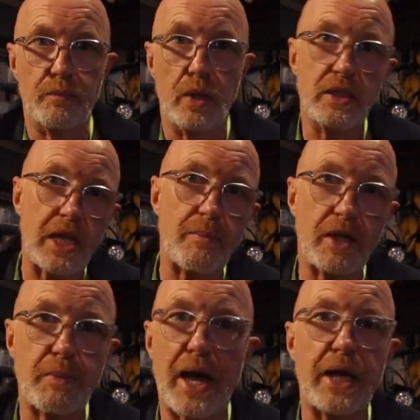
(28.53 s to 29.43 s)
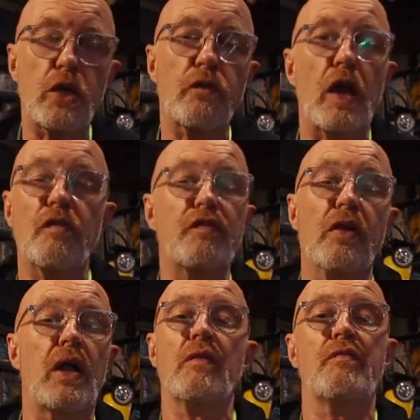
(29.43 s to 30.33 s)
When I say a mixed bag, you've got a
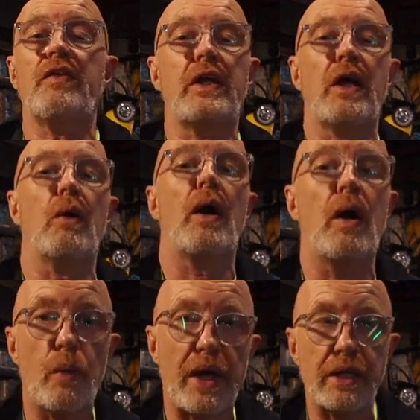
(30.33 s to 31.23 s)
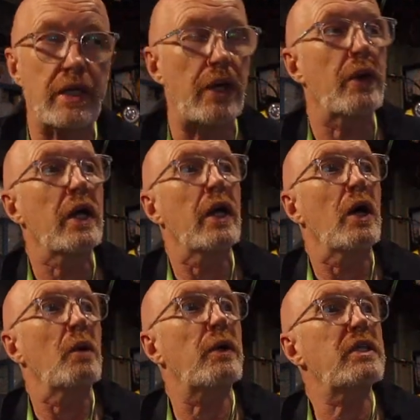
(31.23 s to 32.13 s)
full-on video awaiting you.
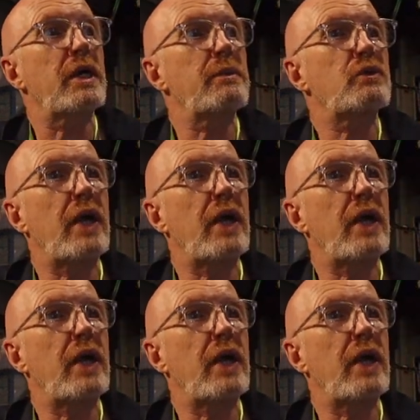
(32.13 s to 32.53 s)
But you see, it was